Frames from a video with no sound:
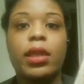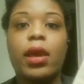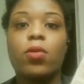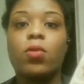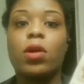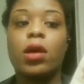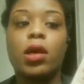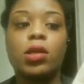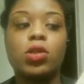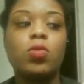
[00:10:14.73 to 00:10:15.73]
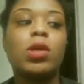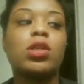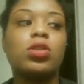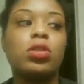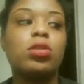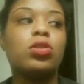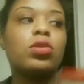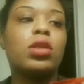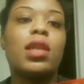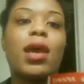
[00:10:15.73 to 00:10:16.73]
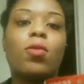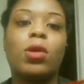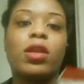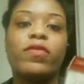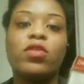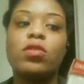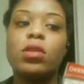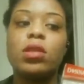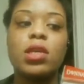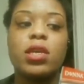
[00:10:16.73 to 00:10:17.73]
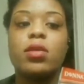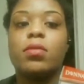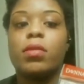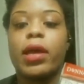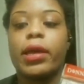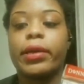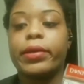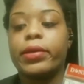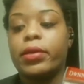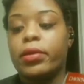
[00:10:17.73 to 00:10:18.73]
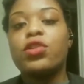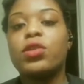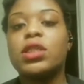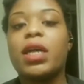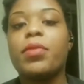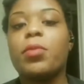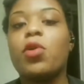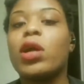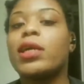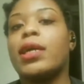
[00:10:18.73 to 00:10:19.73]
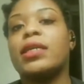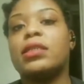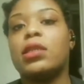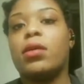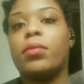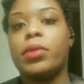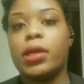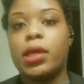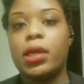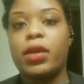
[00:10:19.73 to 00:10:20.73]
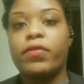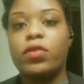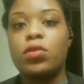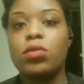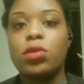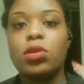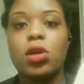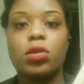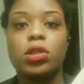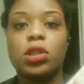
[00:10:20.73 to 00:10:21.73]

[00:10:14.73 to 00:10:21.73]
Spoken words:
net one, you want to do the net one if you need like If you're doing something more custom, but if you know,